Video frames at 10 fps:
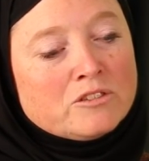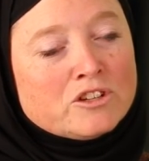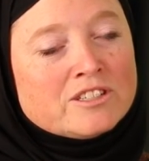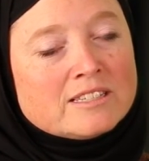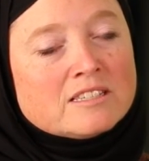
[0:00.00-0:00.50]

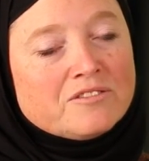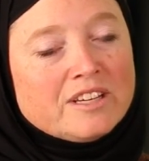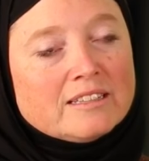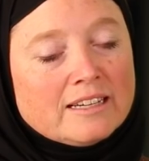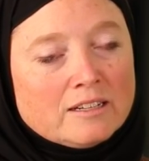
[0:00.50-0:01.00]
there's this
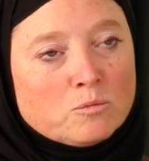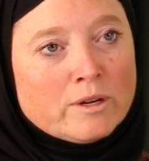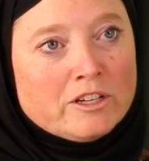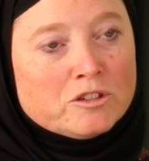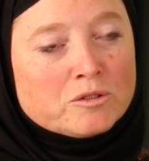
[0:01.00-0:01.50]
feeling
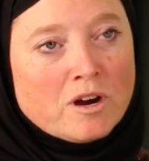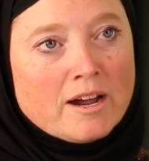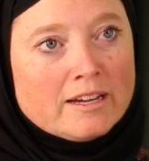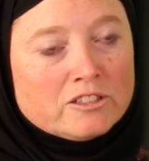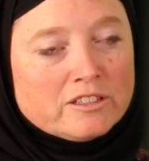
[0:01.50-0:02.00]
when you're
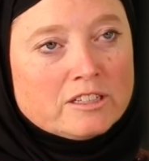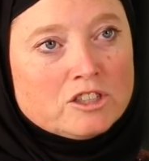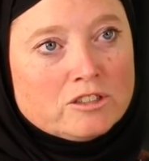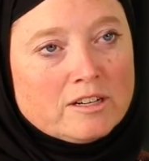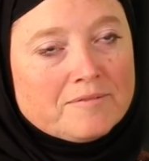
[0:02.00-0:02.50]
crying during
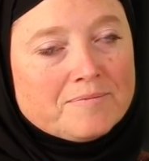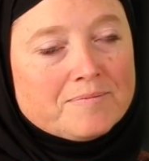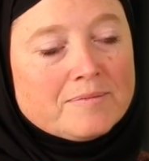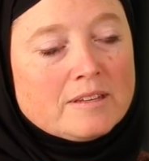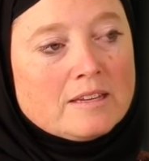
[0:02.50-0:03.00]
Ashura,
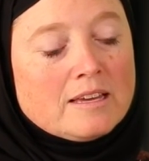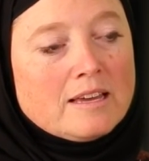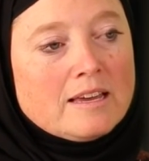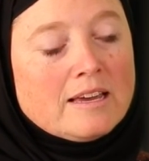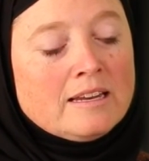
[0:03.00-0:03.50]

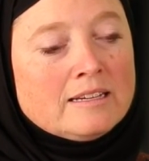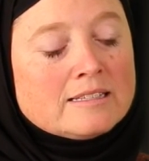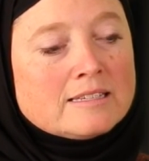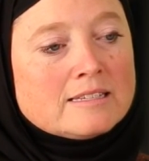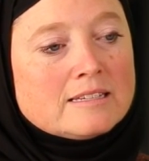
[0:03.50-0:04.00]
and
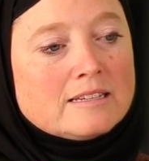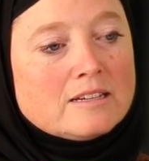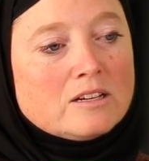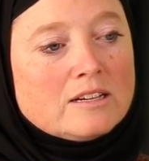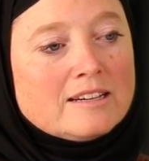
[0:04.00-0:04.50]
it's
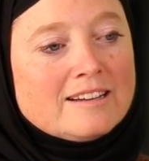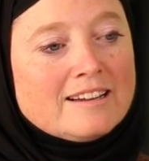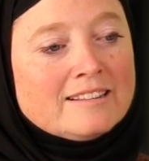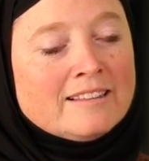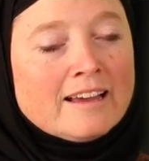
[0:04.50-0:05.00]

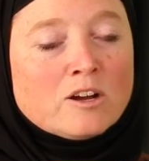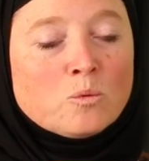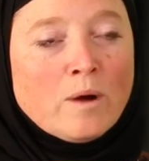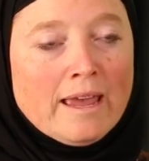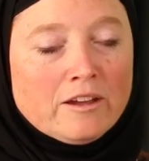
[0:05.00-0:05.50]
like a
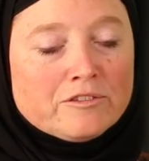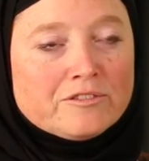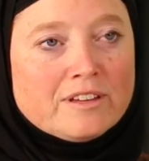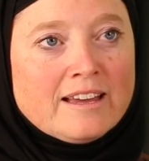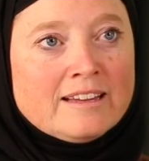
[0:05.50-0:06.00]

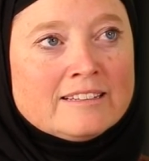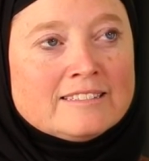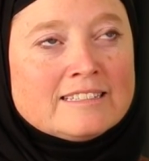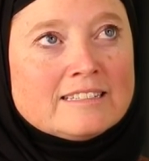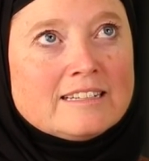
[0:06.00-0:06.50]
wave,
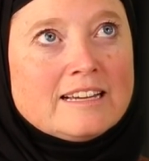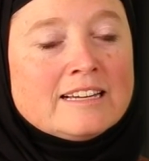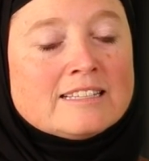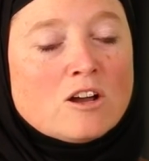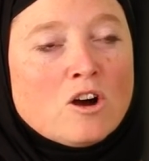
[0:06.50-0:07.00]
and
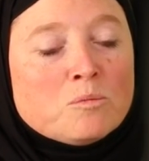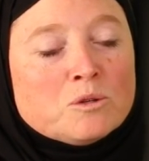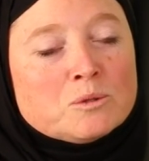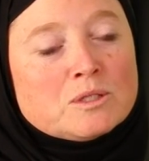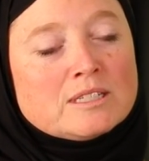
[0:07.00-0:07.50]
it's
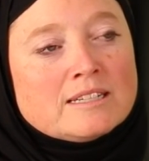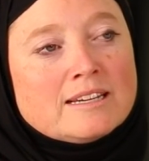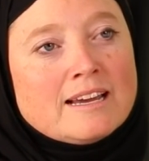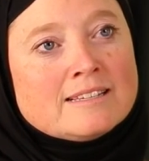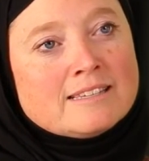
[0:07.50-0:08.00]
almost
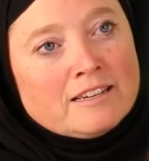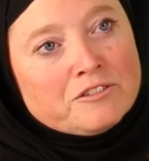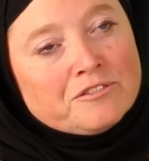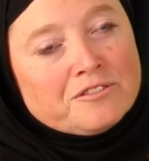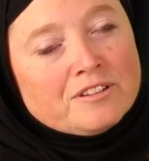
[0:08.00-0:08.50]
as
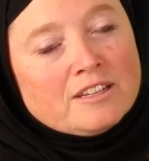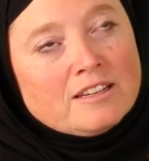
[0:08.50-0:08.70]
if